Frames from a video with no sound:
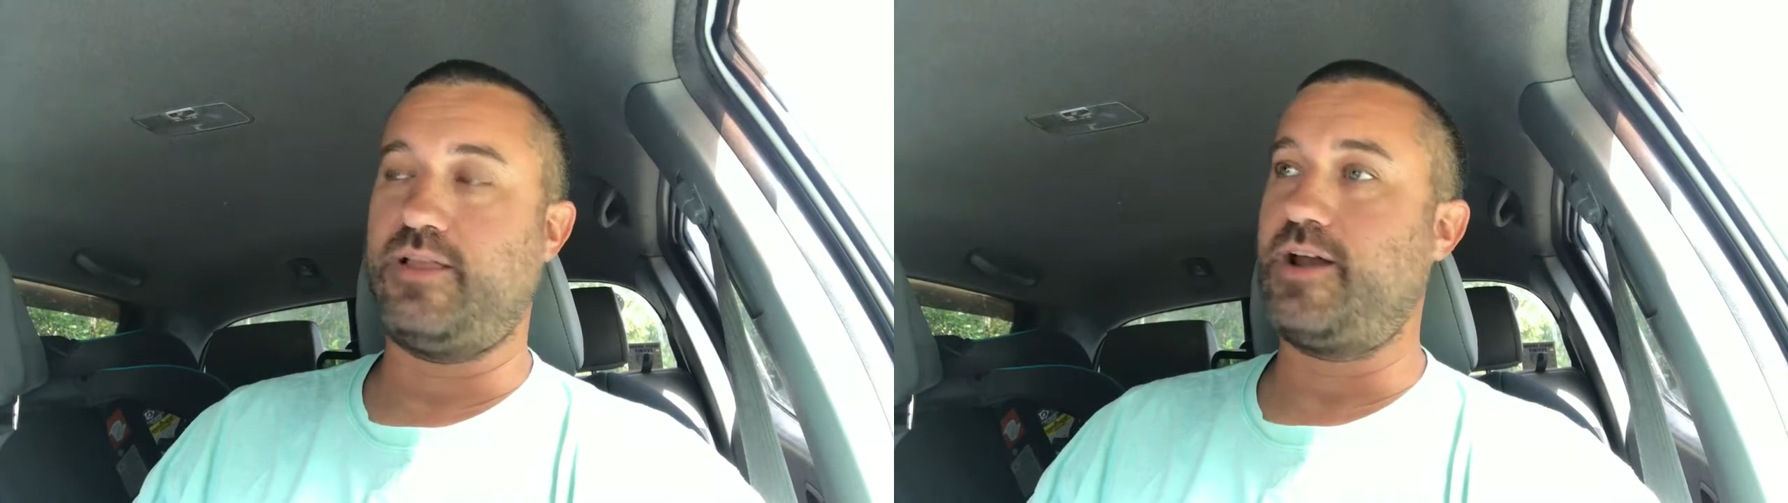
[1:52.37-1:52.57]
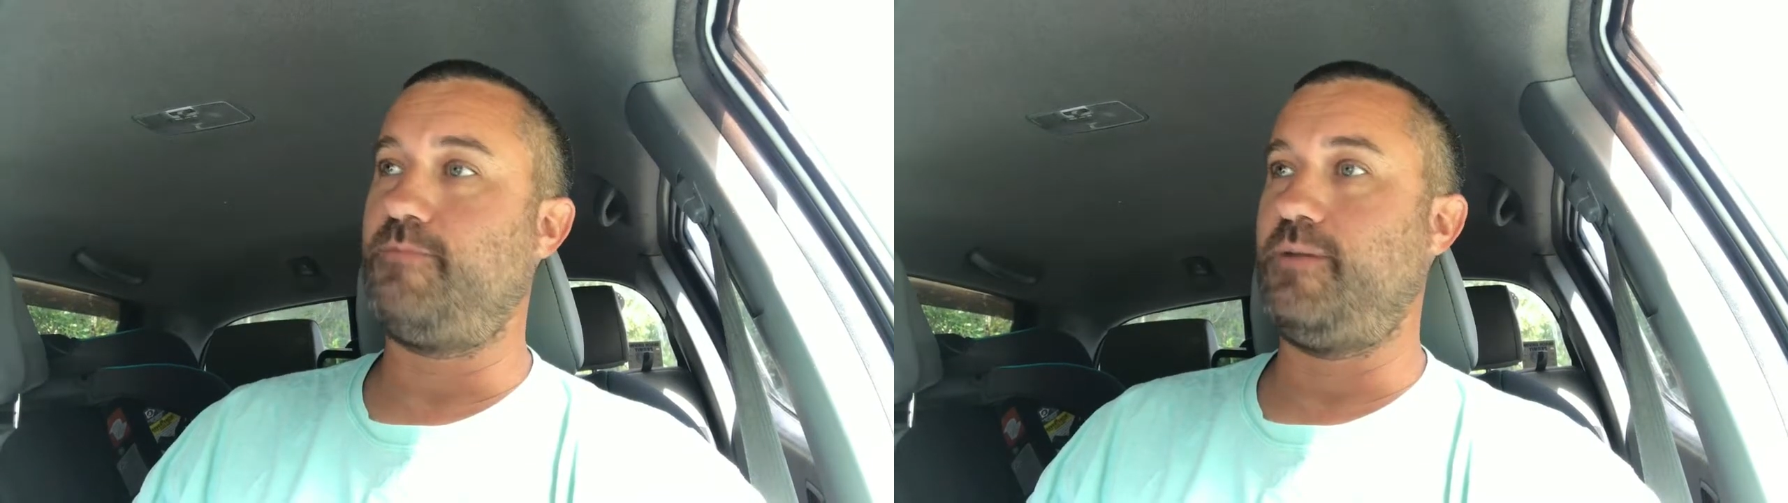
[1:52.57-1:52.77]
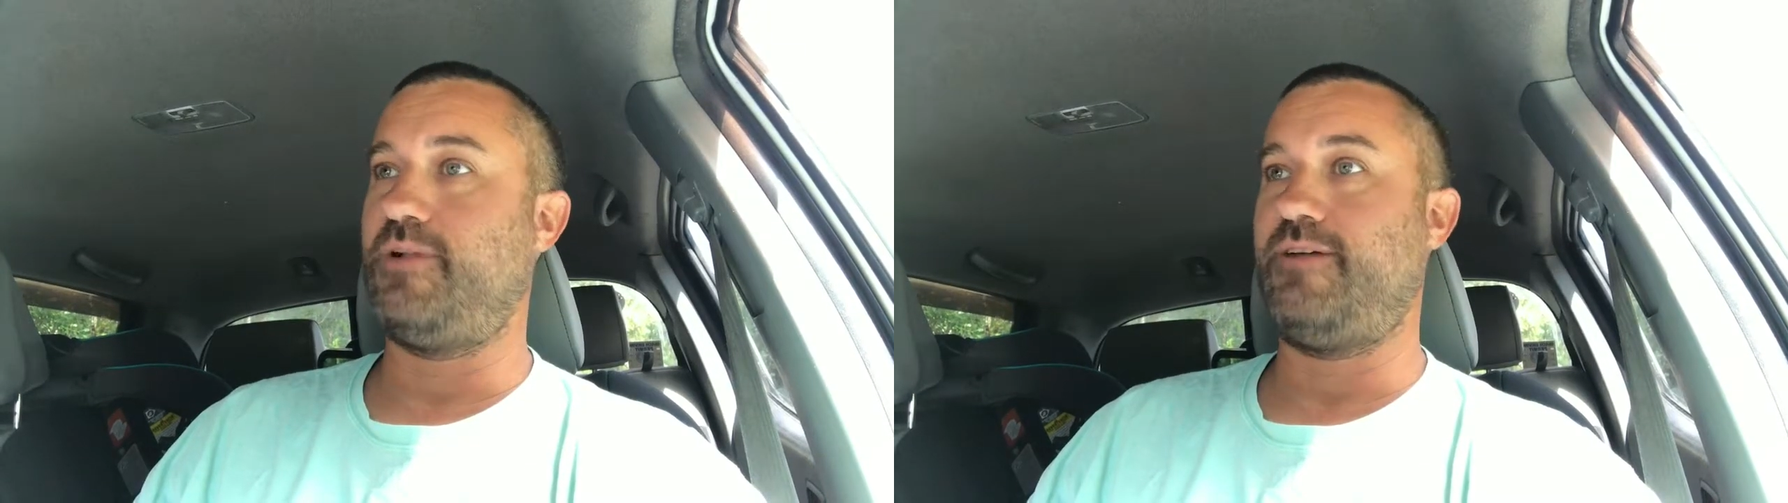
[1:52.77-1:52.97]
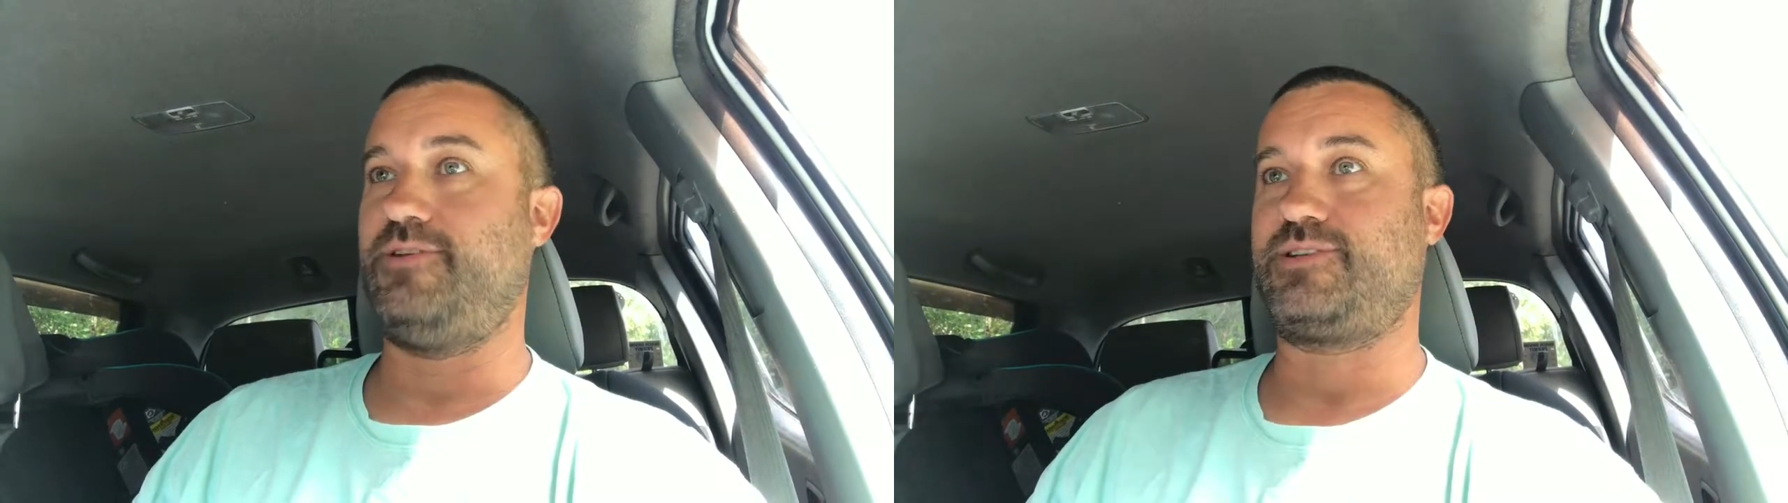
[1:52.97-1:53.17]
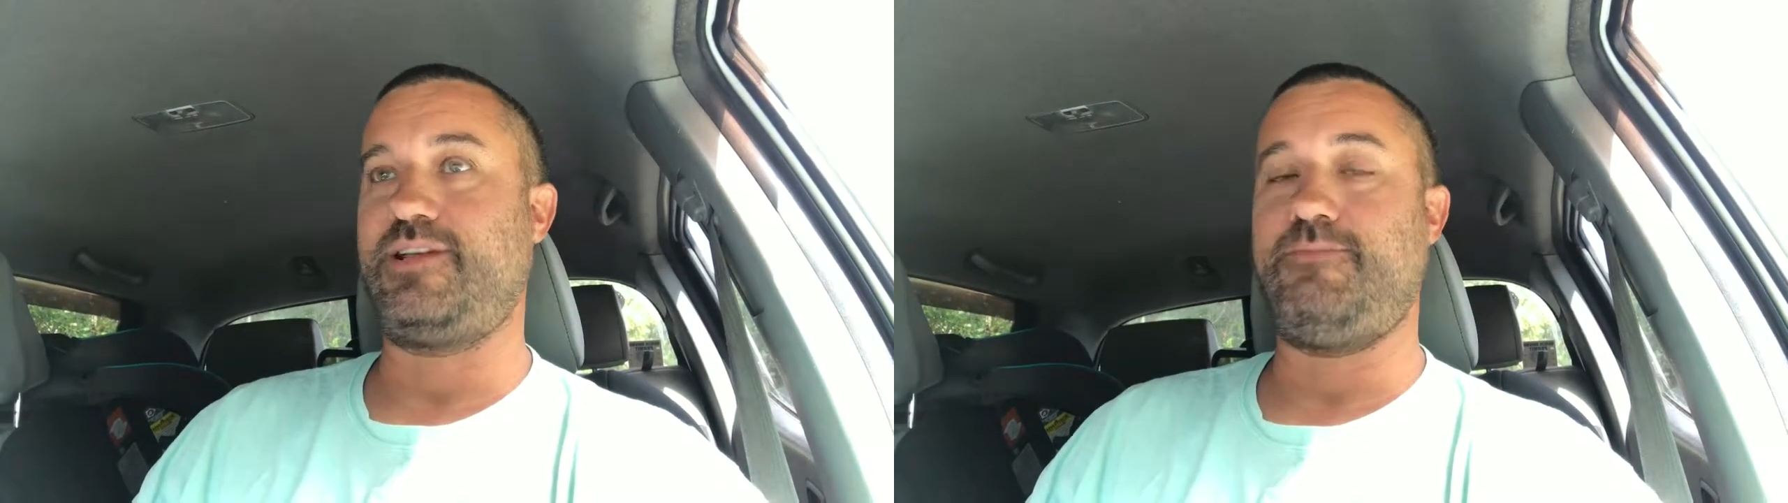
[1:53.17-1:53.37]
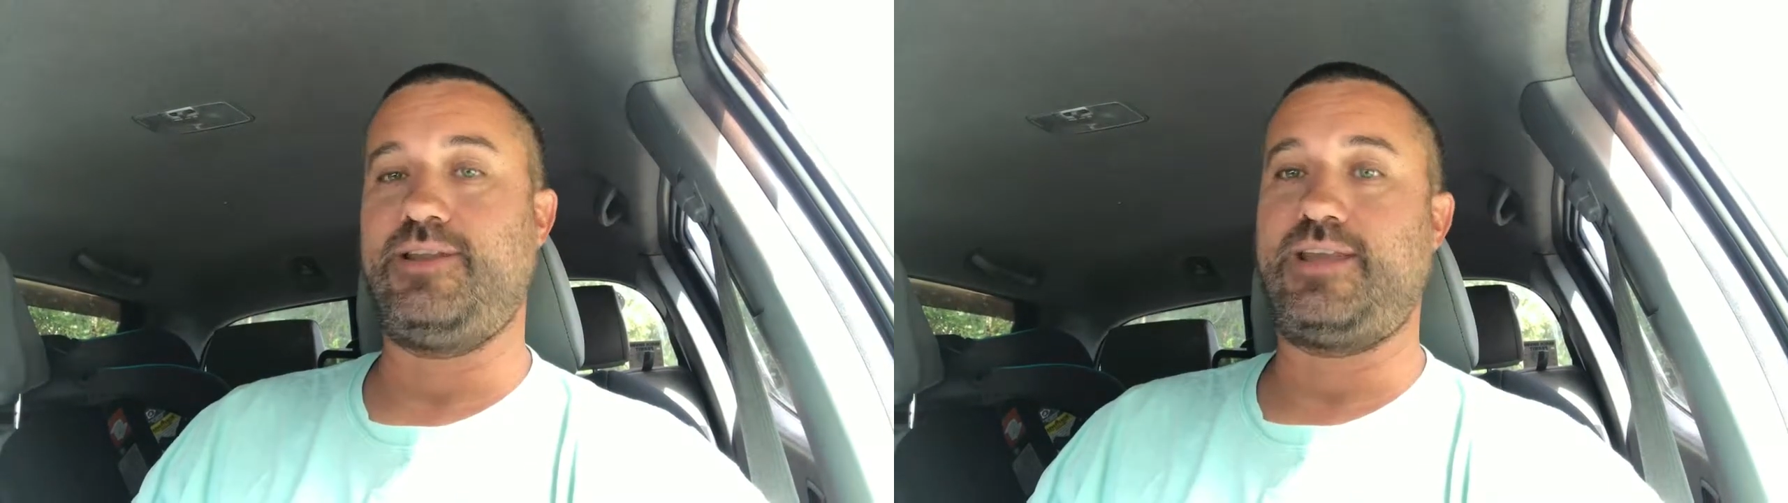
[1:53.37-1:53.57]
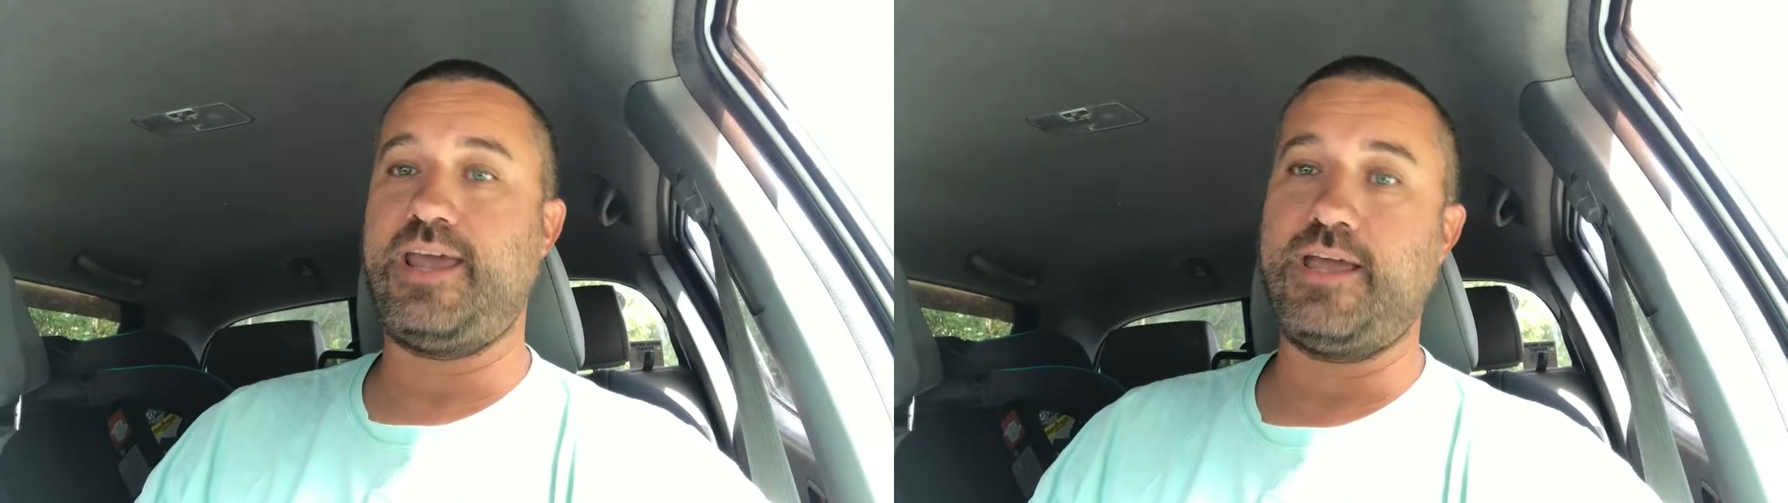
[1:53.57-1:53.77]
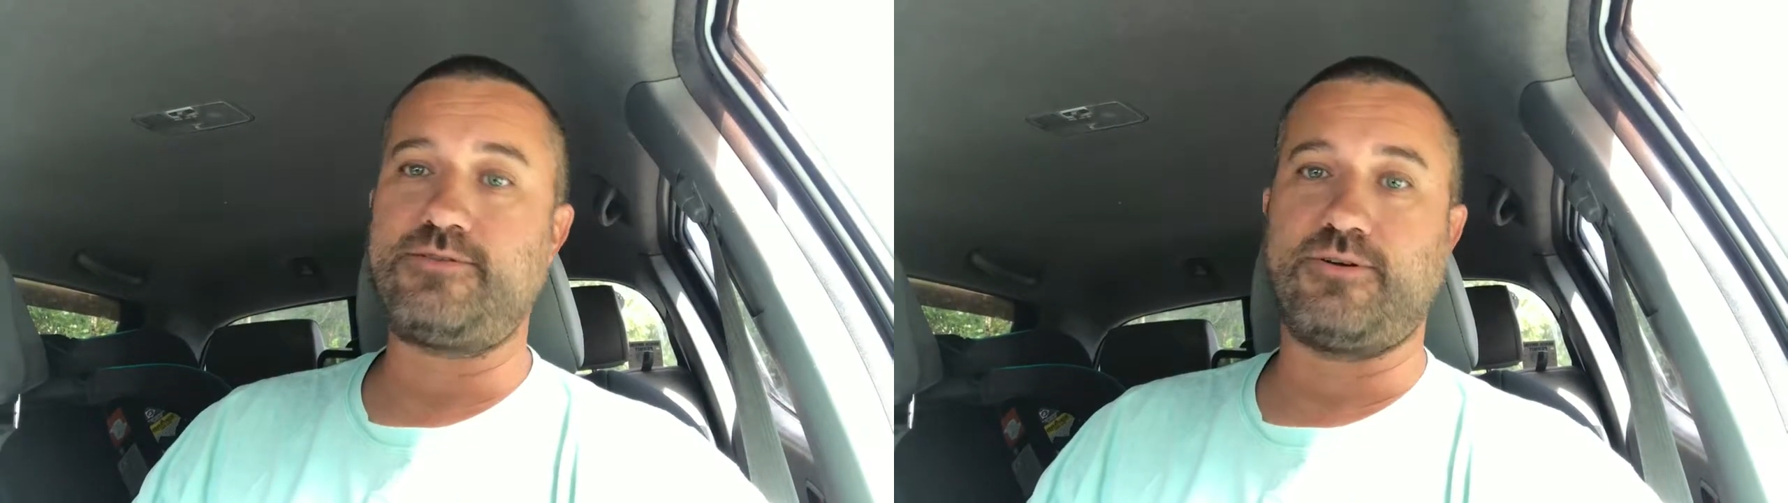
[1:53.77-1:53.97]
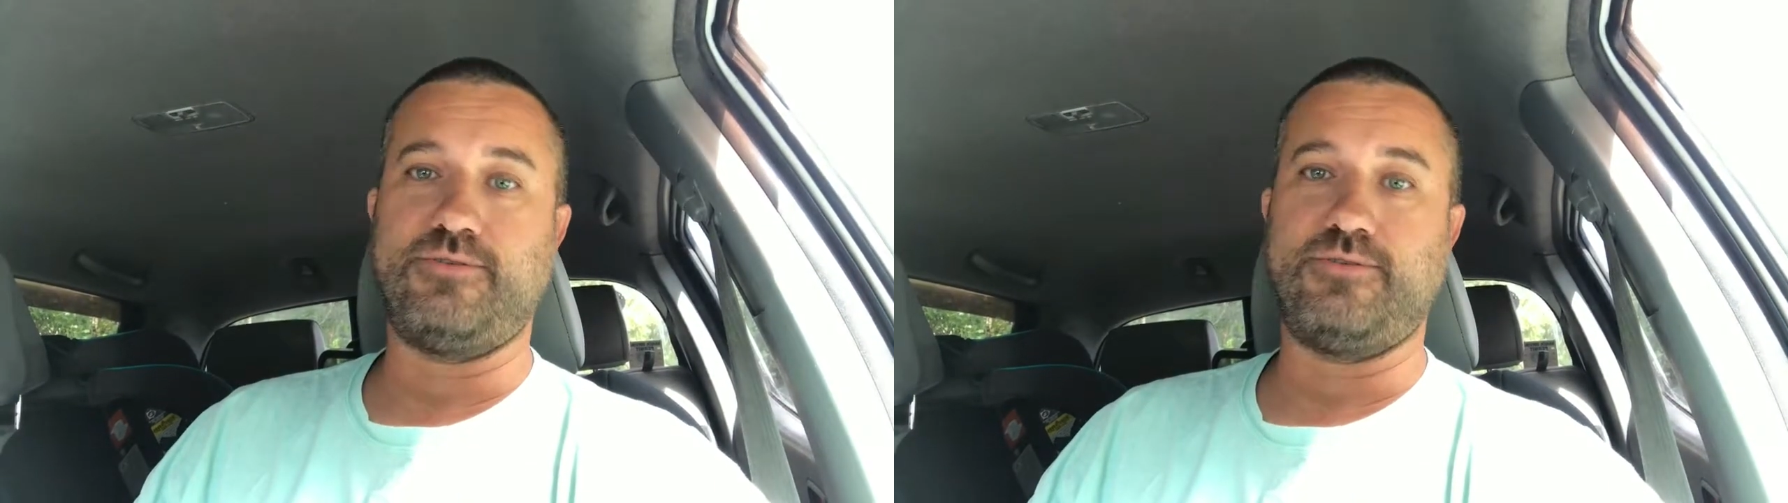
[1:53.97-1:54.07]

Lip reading: A lot of people having to sleep in tents or